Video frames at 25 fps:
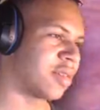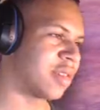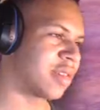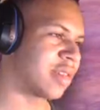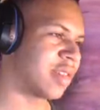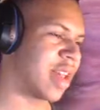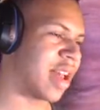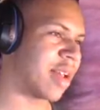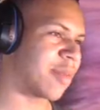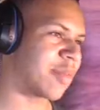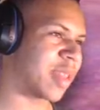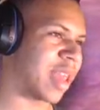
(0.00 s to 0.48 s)

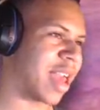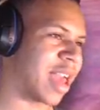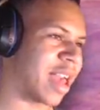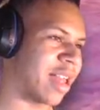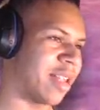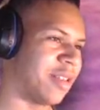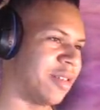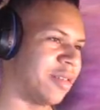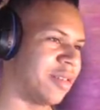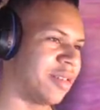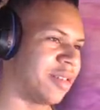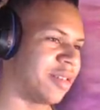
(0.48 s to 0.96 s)
stop
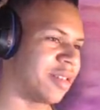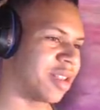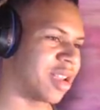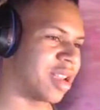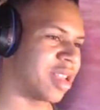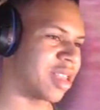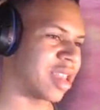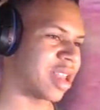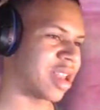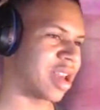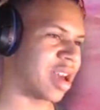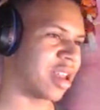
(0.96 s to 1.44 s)
that.
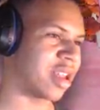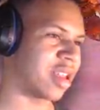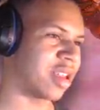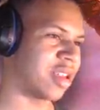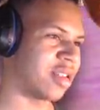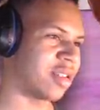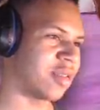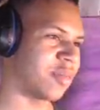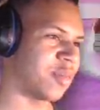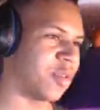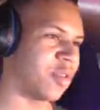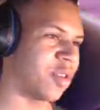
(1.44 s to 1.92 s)
Get that out of
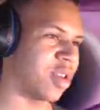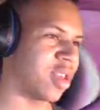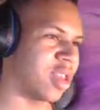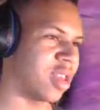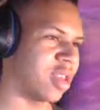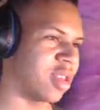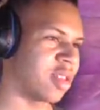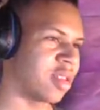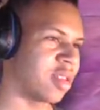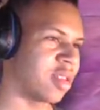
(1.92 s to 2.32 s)
here, boy.